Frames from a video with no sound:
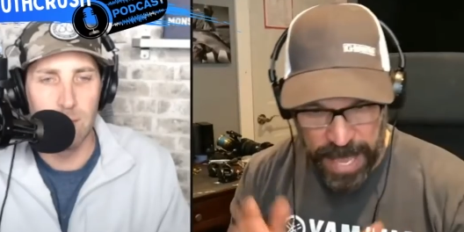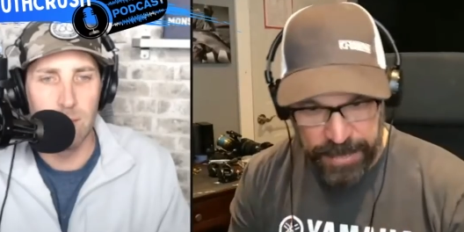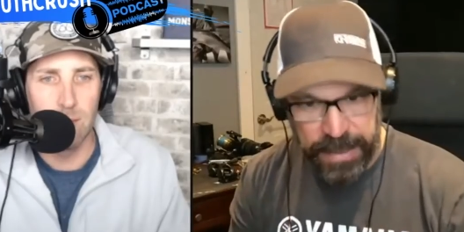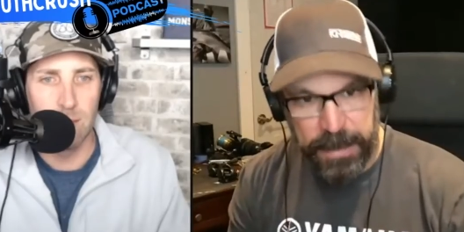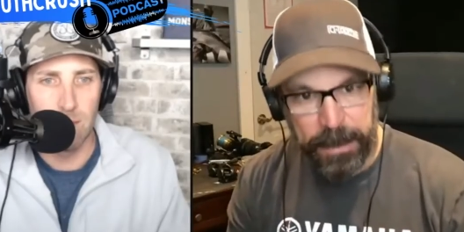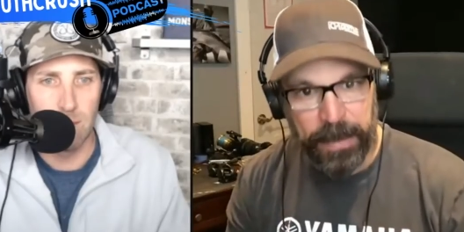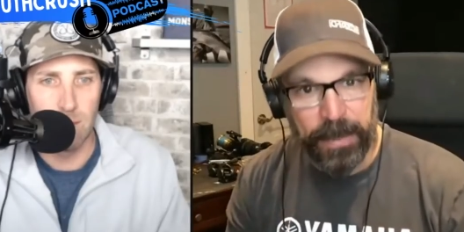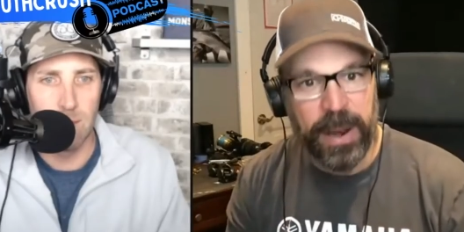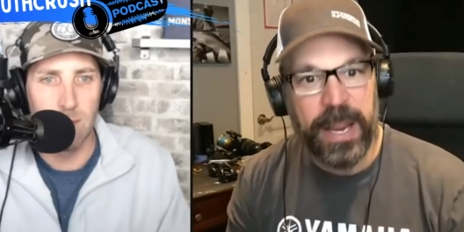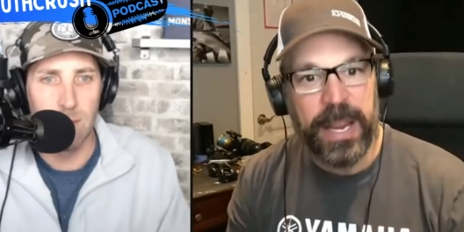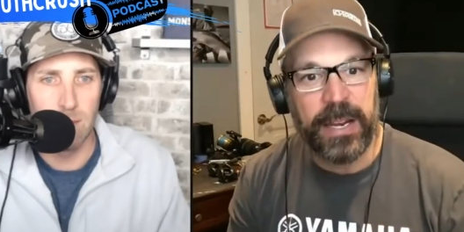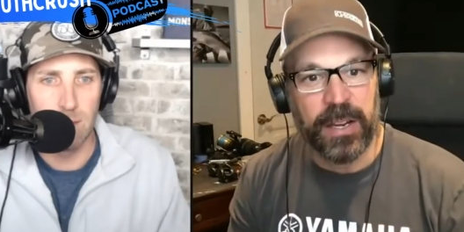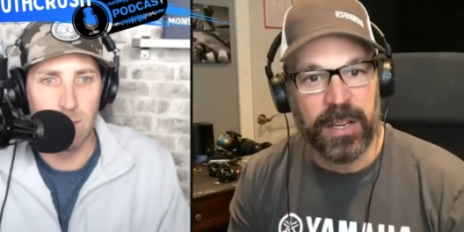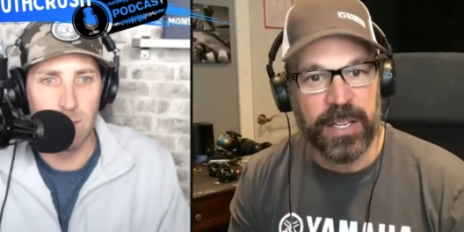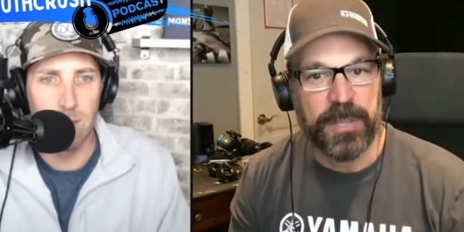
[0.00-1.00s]
Speaker 1: having
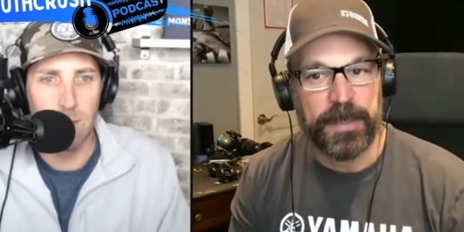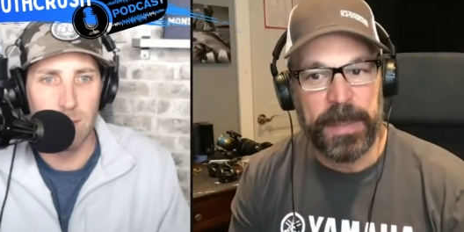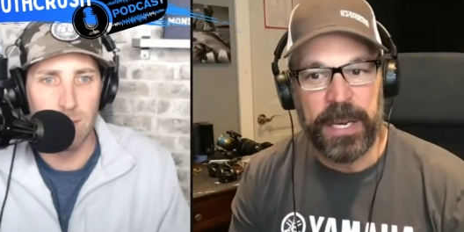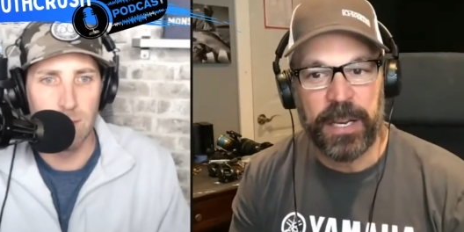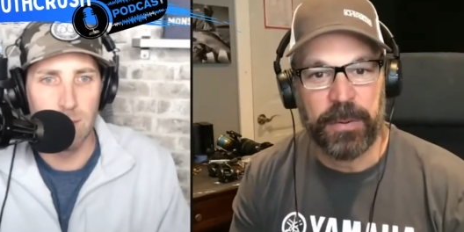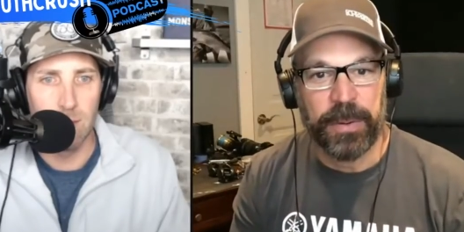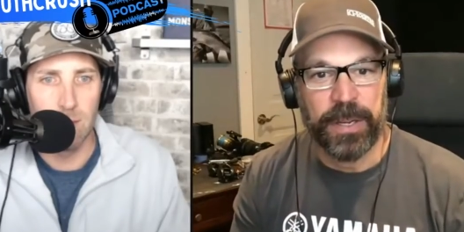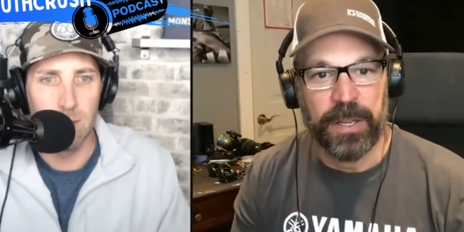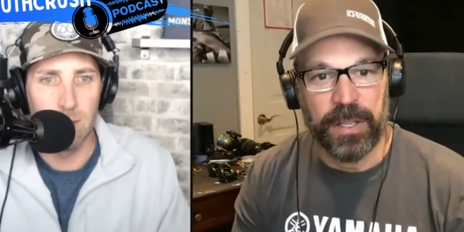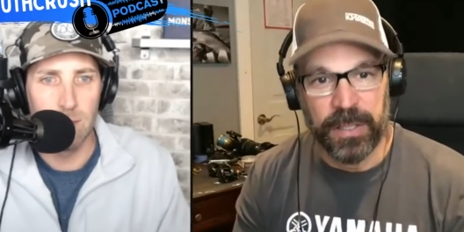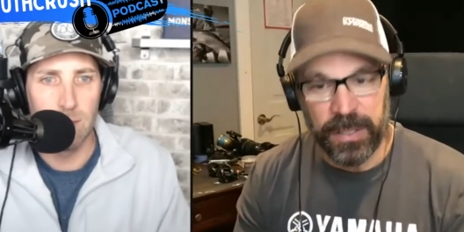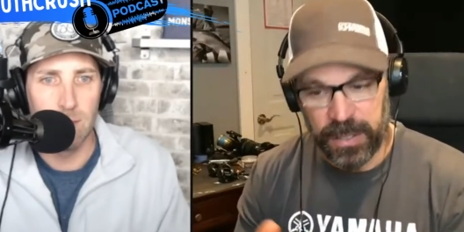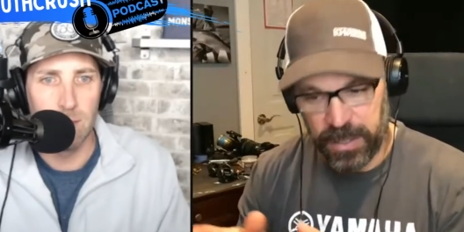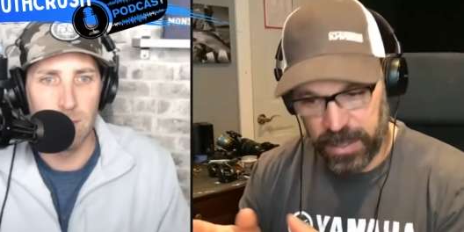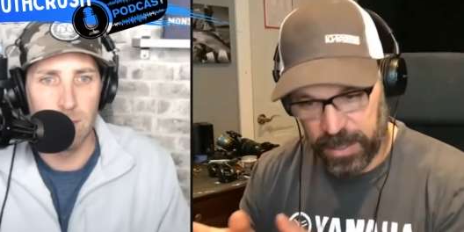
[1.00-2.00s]
braid on a spinning reel